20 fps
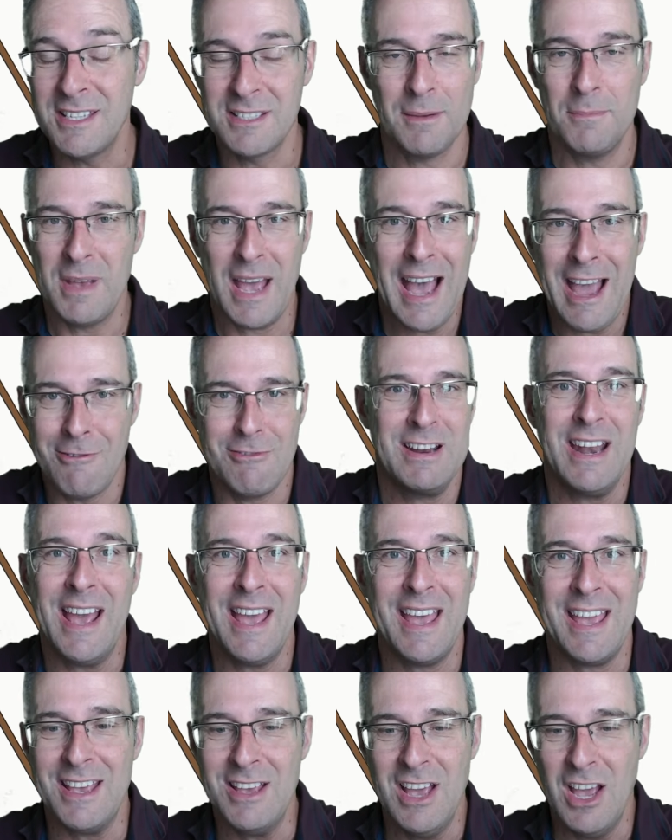
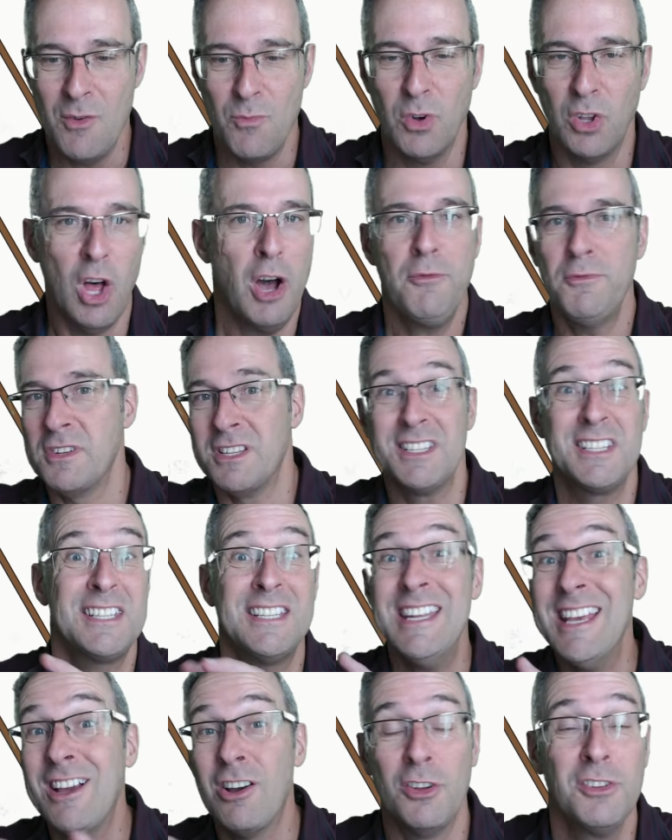RNA will often
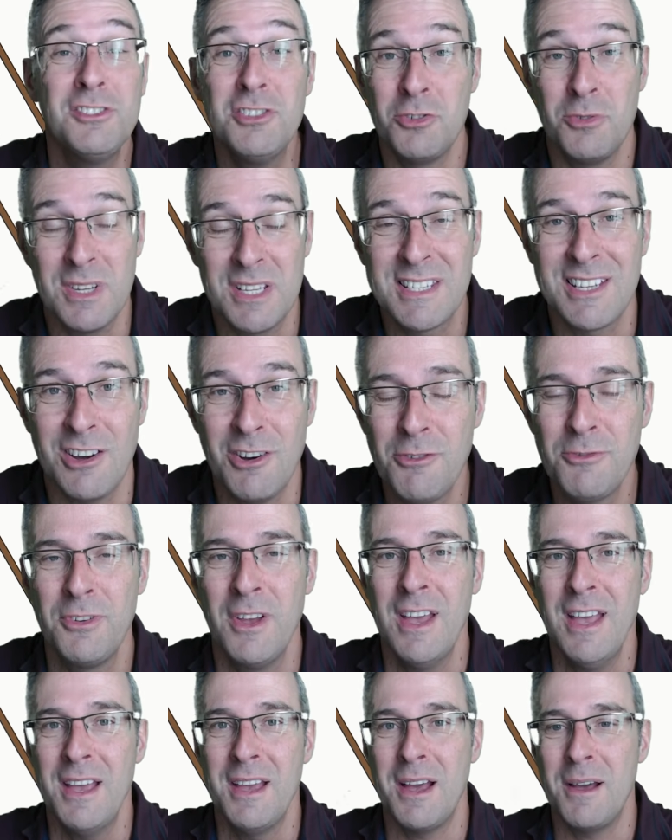stick onto itself
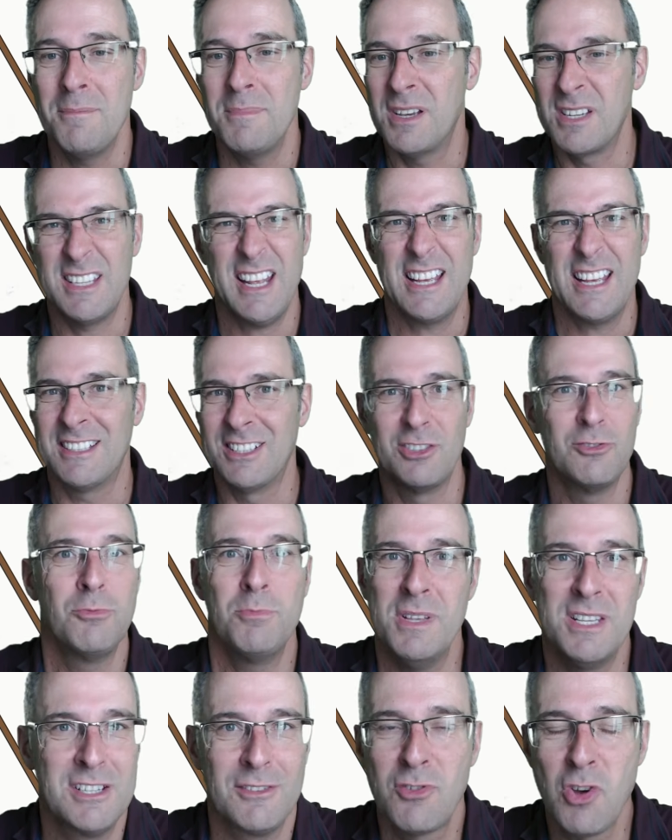because it has little
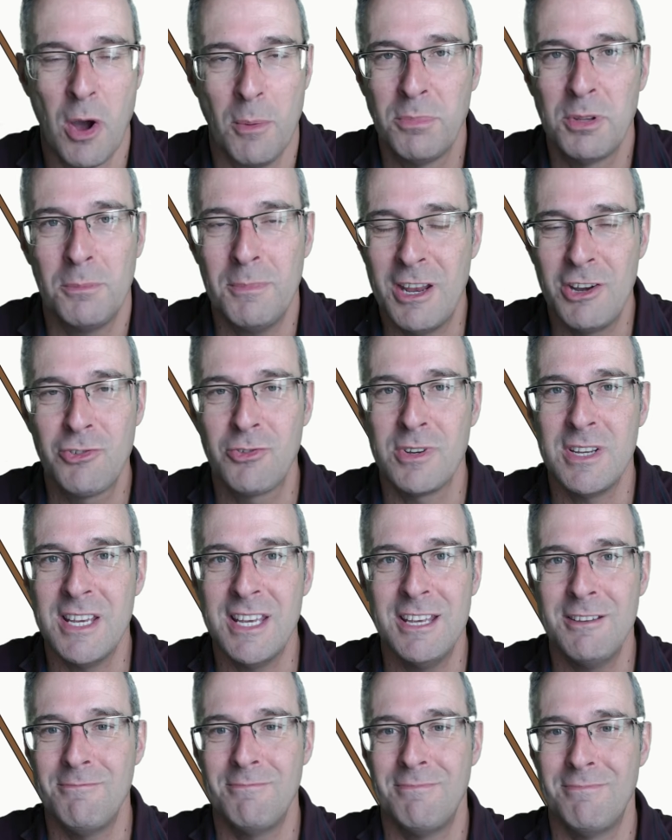bits of
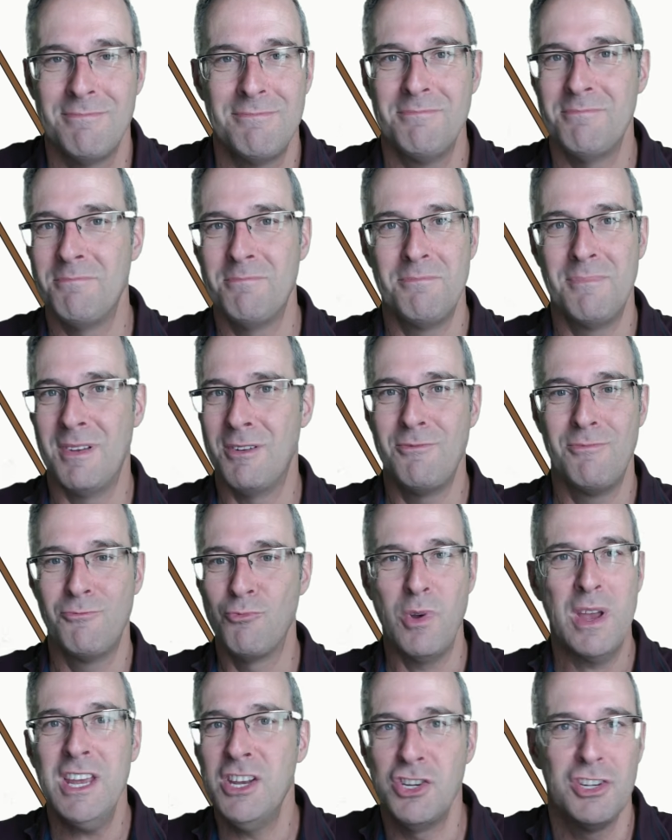complementary
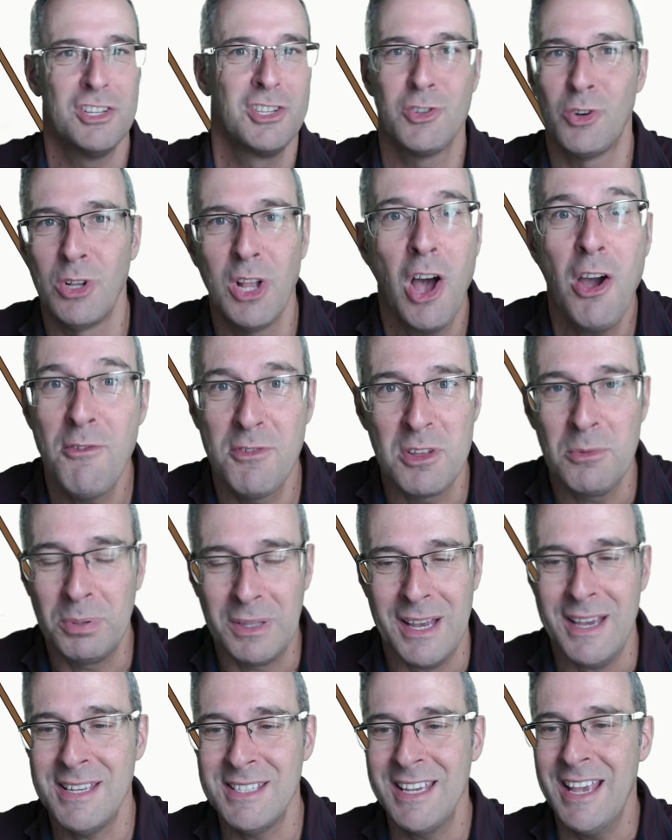regions all over the
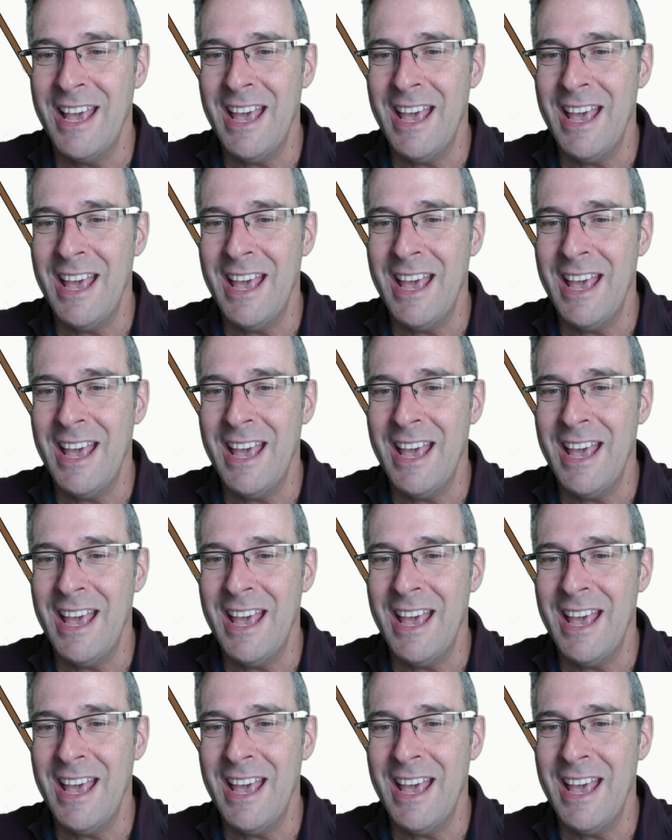place.